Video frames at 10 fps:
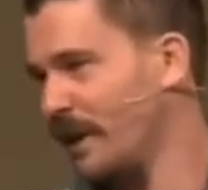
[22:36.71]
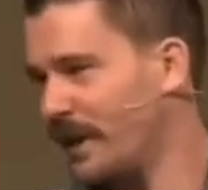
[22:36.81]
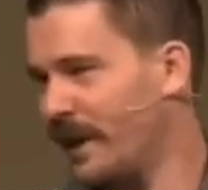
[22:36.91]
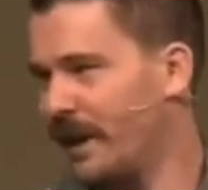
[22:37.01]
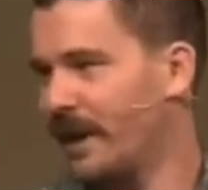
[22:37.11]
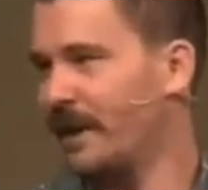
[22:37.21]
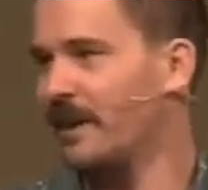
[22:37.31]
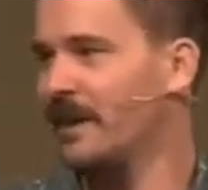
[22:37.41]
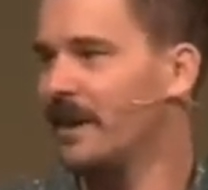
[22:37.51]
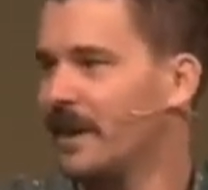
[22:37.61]
the
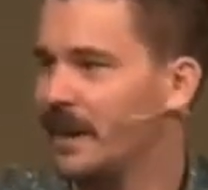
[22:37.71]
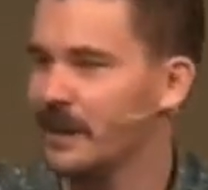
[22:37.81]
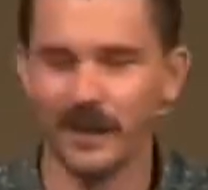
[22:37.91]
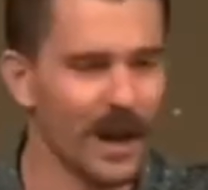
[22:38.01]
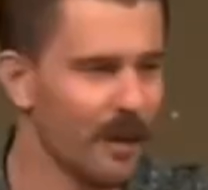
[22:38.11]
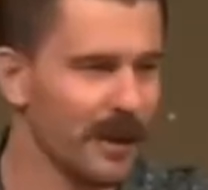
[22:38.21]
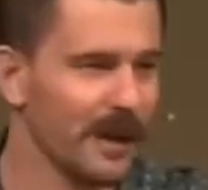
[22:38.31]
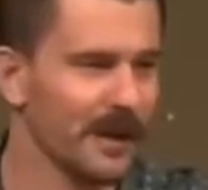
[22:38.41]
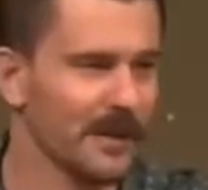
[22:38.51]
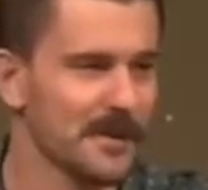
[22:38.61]
King is
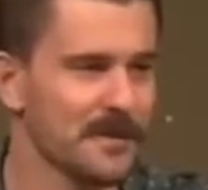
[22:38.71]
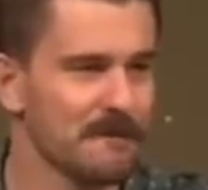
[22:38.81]
coming.